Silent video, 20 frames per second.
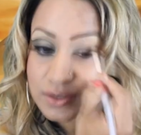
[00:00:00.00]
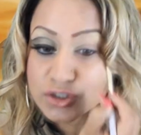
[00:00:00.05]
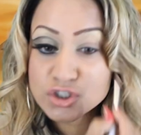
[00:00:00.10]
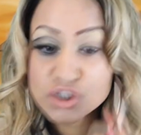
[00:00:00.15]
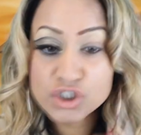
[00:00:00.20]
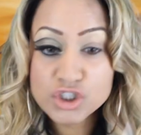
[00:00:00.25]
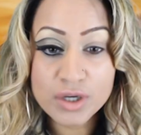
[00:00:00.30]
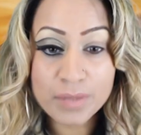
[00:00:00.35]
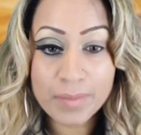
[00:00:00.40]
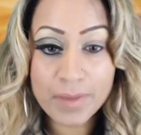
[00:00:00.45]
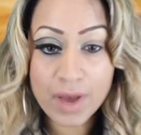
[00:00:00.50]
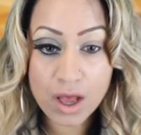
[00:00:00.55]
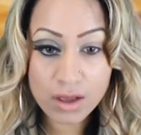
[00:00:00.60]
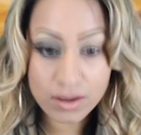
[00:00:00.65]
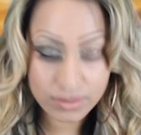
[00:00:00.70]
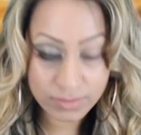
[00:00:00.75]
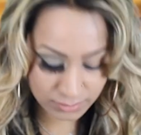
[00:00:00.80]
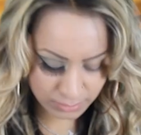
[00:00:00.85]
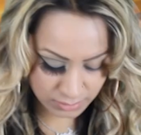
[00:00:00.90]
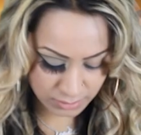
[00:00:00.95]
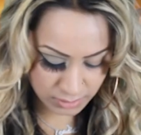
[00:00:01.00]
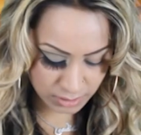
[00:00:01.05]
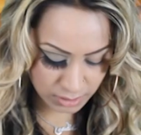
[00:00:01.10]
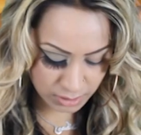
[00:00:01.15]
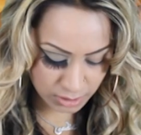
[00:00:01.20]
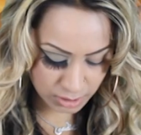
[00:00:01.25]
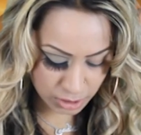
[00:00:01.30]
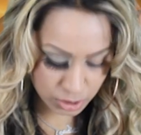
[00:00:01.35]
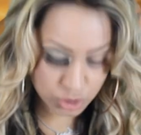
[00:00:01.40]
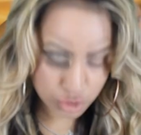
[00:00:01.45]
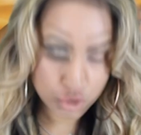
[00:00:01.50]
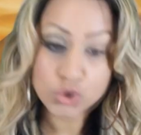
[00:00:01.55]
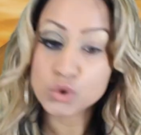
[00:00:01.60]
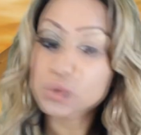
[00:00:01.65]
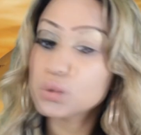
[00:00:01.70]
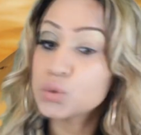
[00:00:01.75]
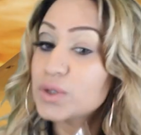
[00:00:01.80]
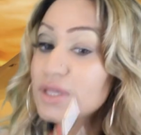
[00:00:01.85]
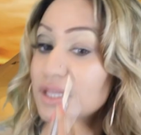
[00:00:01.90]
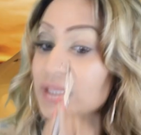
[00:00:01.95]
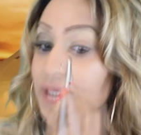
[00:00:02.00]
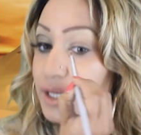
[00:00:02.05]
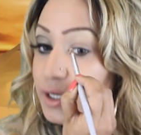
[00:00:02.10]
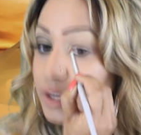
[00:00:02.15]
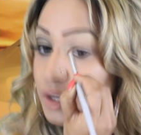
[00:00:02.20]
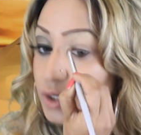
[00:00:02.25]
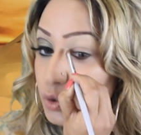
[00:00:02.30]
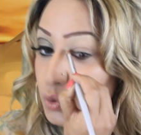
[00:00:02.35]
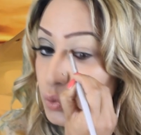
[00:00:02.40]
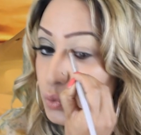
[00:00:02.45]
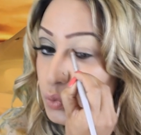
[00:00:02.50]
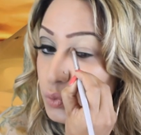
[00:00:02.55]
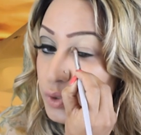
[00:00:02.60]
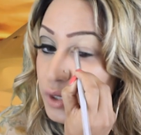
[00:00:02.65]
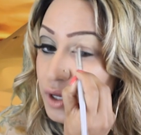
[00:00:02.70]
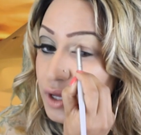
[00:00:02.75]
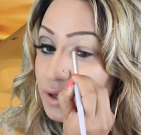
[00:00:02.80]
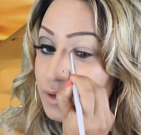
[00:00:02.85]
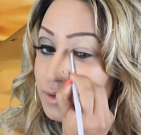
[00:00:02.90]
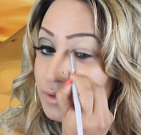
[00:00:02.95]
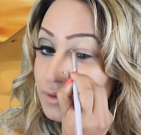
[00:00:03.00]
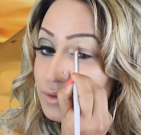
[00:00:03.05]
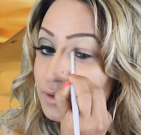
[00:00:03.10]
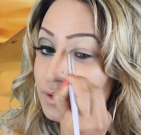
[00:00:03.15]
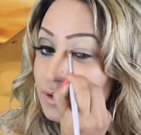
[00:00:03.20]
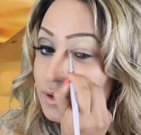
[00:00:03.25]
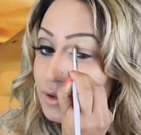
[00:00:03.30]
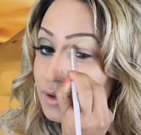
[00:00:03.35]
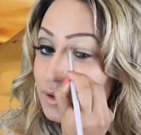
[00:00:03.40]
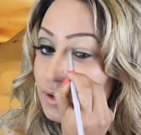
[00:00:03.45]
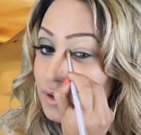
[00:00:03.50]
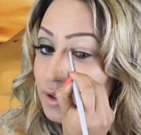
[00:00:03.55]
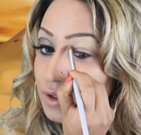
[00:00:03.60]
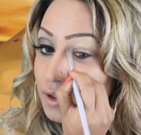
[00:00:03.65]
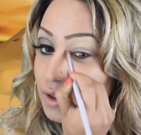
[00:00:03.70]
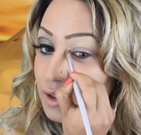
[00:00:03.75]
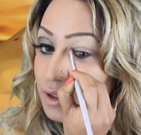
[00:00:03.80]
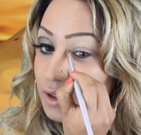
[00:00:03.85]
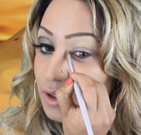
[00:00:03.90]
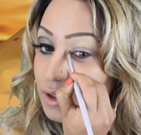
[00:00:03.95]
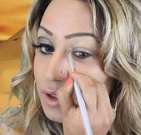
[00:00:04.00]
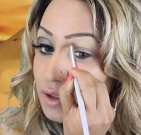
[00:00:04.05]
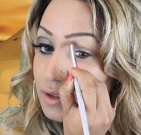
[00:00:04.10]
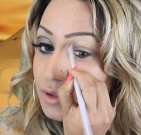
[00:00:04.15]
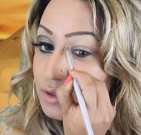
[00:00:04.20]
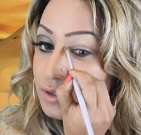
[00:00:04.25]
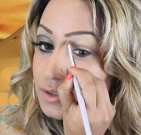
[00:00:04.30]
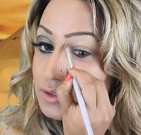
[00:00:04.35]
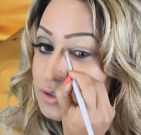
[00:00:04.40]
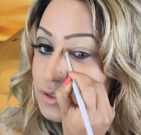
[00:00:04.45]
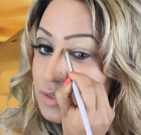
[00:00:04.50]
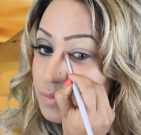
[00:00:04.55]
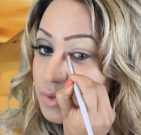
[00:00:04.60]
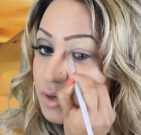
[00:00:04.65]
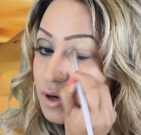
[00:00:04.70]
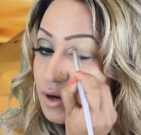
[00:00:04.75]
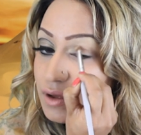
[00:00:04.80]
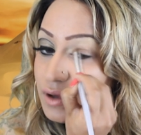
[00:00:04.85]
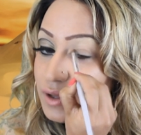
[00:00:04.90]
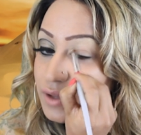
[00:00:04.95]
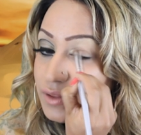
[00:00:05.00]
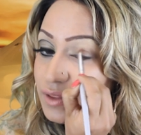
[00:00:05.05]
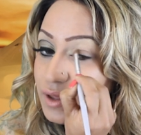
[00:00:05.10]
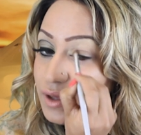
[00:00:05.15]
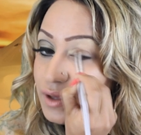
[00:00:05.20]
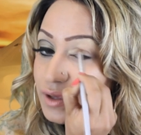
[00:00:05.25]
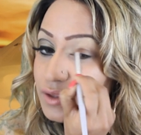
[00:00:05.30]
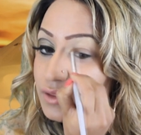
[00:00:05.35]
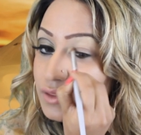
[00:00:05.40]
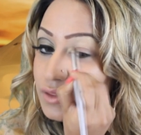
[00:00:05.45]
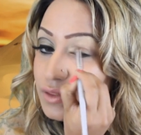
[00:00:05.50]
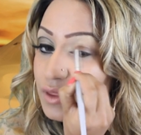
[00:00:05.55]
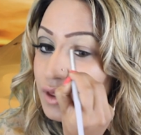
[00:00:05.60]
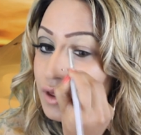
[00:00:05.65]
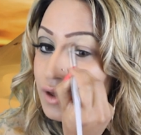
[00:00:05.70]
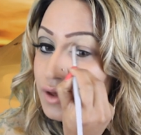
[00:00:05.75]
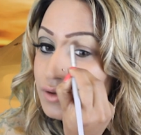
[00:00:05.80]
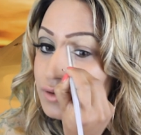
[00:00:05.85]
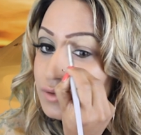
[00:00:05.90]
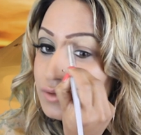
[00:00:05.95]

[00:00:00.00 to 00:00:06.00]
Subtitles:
shimmer to the inner corner. Just apply that in there